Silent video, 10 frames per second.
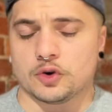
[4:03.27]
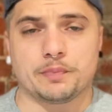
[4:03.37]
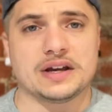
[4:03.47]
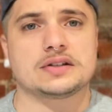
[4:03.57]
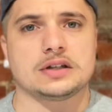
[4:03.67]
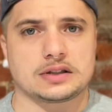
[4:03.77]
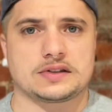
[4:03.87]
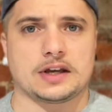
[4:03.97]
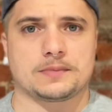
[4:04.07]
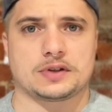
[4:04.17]
best
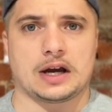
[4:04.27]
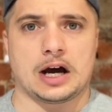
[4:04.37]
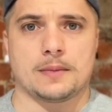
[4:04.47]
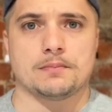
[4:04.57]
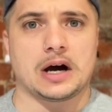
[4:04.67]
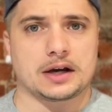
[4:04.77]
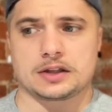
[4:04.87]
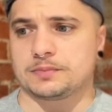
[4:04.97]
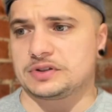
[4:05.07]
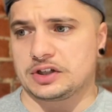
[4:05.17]
intercept
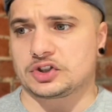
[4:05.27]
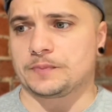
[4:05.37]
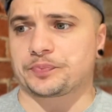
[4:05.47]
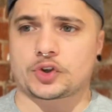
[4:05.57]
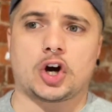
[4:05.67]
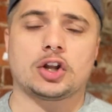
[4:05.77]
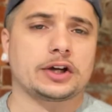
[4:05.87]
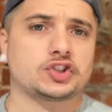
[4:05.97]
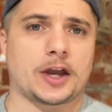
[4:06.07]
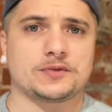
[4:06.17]
marking possession. Kind of
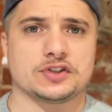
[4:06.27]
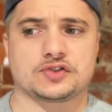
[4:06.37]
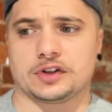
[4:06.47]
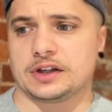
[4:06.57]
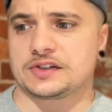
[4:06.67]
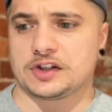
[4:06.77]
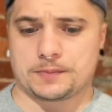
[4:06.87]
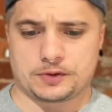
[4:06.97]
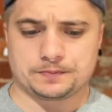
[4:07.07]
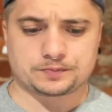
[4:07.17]
like James Sicily,
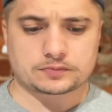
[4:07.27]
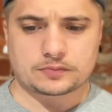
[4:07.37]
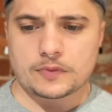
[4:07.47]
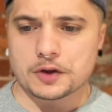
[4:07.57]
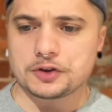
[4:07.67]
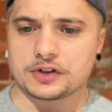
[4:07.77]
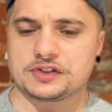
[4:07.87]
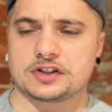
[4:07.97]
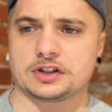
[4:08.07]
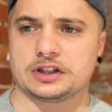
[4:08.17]
except,
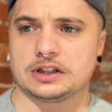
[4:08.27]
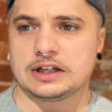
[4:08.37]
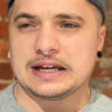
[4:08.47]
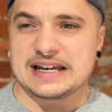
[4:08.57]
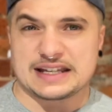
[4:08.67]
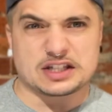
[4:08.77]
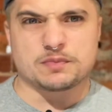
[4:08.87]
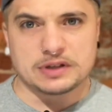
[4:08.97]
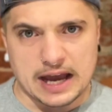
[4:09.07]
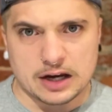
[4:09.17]
Sicily gets
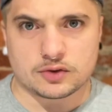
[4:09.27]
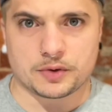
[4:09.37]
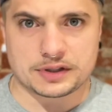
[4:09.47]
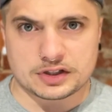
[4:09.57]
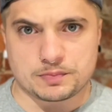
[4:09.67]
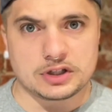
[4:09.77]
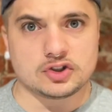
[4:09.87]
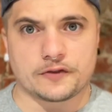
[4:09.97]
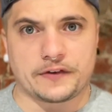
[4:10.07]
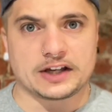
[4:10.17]
a bit aggro and gets a bit
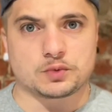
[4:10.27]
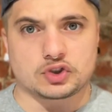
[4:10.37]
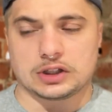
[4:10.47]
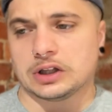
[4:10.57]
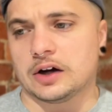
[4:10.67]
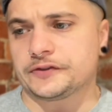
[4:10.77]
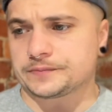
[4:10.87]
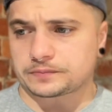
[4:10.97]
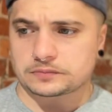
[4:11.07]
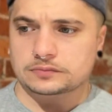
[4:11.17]
in your face, which I love.
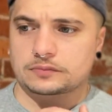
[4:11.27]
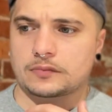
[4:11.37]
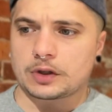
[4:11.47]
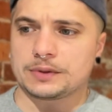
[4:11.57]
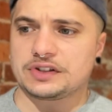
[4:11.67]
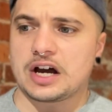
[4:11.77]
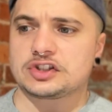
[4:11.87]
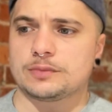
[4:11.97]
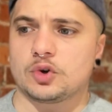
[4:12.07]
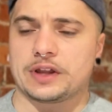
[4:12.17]
But
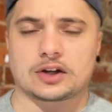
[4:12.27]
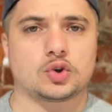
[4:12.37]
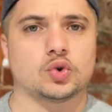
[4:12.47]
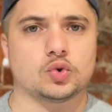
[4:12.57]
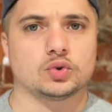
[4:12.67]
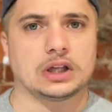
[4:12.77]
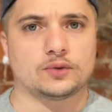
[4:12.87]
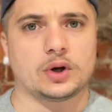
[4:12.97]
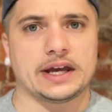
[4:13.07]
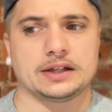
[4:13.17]
Darcy Moore, that cool,
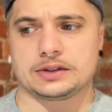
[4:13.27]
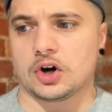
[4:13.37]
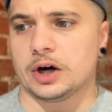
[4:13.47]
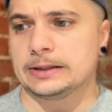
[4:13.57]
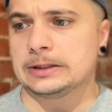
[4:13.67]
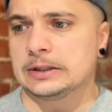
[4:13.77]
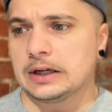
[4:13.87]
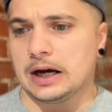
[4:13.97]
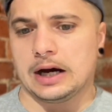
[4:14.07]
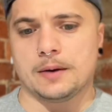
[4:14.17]
level-headed guy,
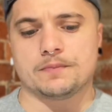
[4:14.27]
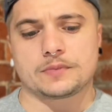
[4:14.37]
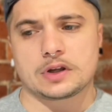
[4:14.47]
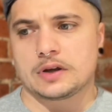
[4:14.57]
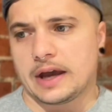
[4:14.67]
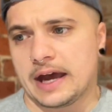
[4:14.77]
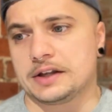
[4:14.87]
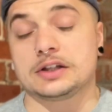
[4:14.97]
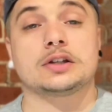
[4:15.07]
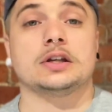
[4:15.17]

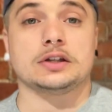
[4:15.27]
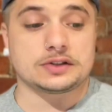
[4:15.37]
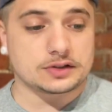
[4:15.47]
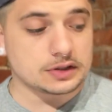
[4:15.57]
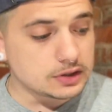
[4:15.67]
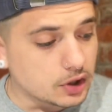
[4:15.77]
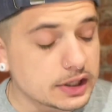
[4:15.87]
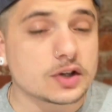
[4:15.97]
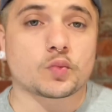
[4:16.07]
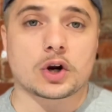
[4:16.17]
and he's
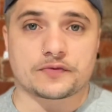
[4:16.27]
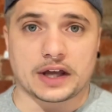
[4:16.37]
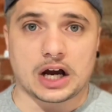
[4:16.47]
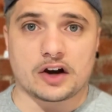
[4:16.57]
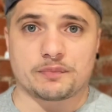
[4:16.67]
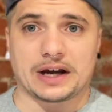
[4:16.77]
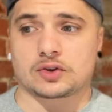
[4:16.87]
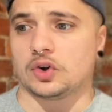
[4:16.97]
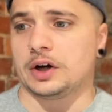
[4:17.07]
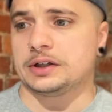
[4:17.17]
he can run off that
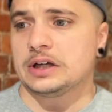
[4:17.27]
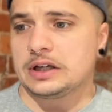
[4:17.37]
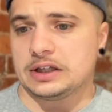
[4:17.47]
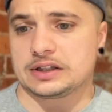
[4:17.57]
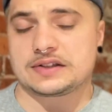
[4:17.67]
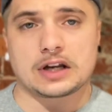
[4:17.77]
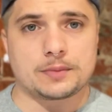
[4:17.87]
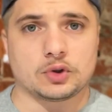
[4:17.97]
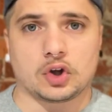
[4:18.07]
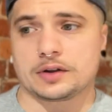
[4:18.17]
half-back line. He can set
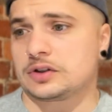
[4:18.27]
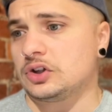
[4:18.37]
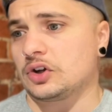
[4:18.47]
up a lot,